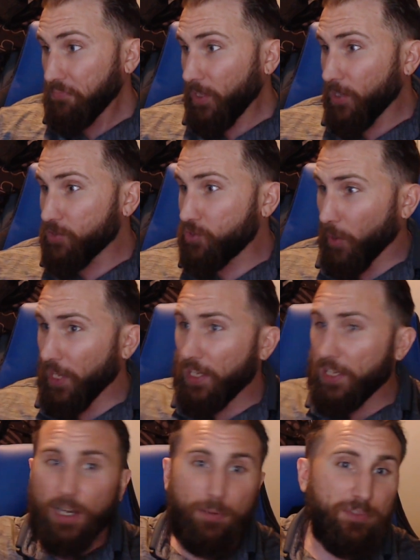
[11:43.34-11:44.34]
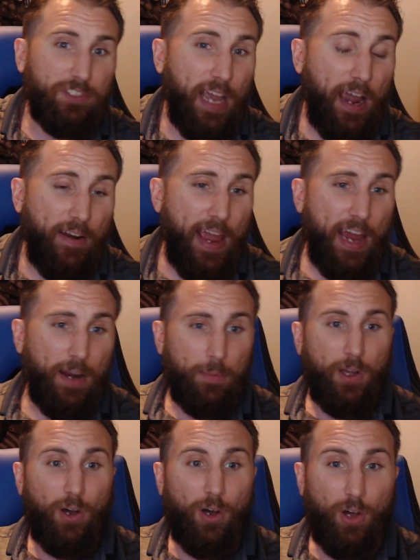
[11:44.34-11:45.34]
so he comes out, Adam
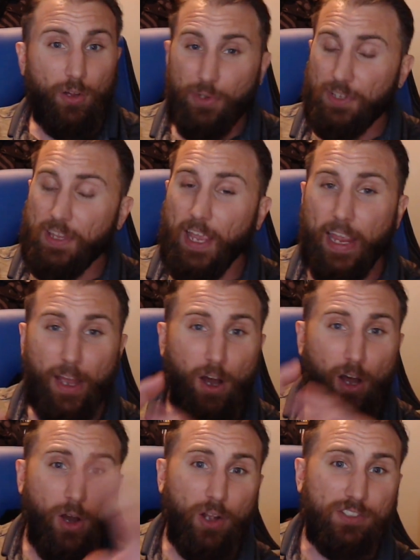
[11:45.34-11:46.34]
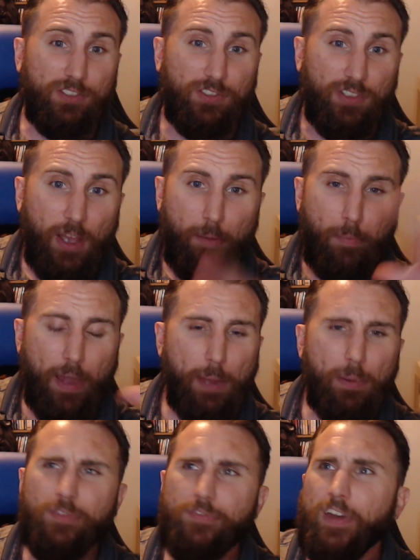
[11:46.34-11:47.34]
Cole, and we think, oh, it's
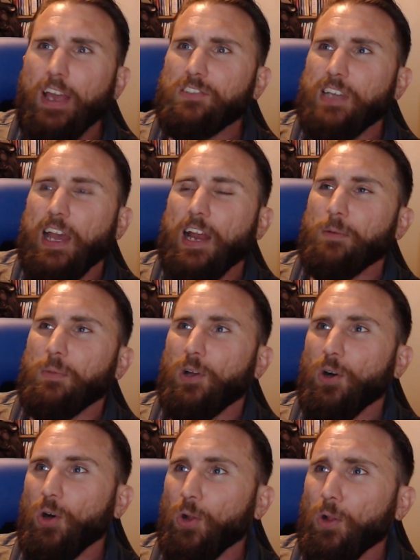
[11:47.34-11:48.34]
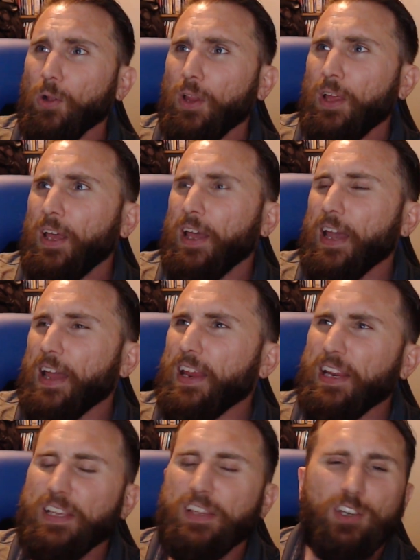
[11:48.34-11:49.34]
babyface Adam Cole. And
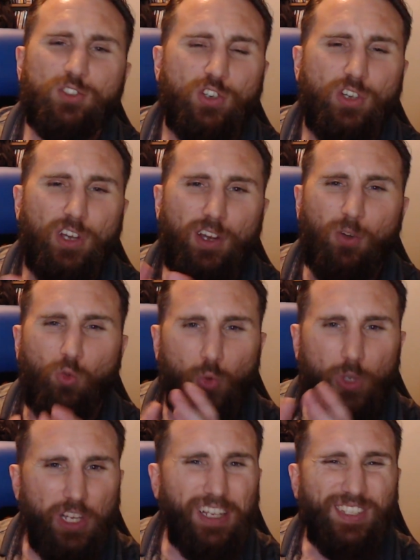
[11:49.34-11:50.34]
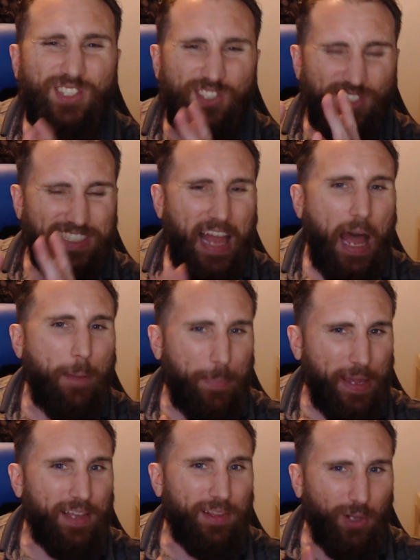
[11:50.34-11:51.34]
then he does a, a really
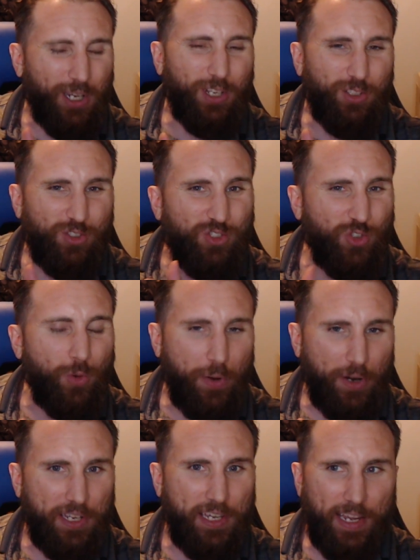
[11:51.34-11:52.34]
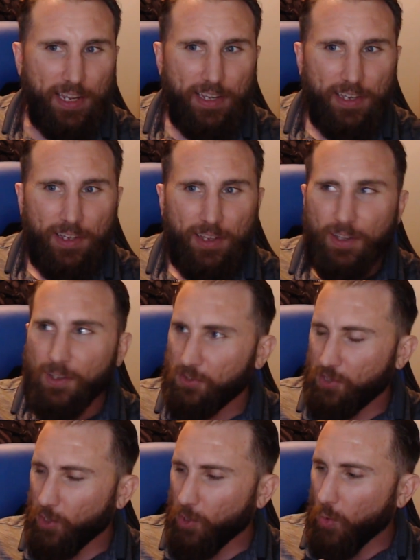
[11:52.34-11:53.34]
sloppy looking super kick
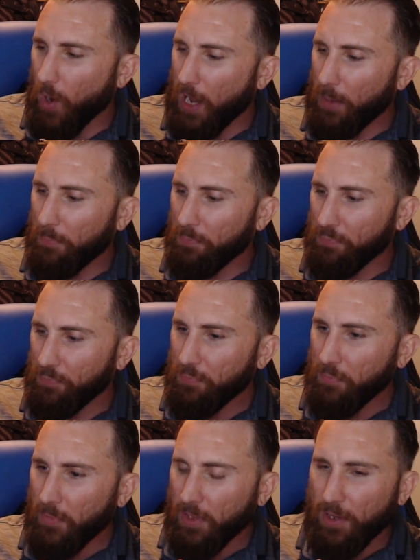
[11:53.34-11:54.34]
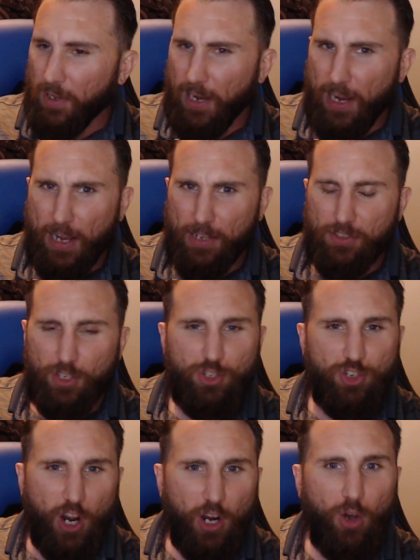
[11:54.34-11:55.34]
to um uh to
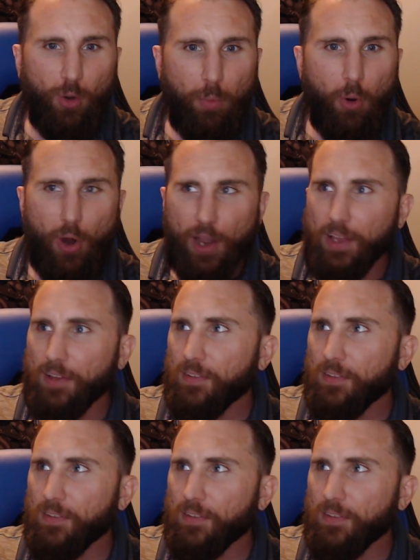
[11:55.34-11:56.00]
Jungle Boy.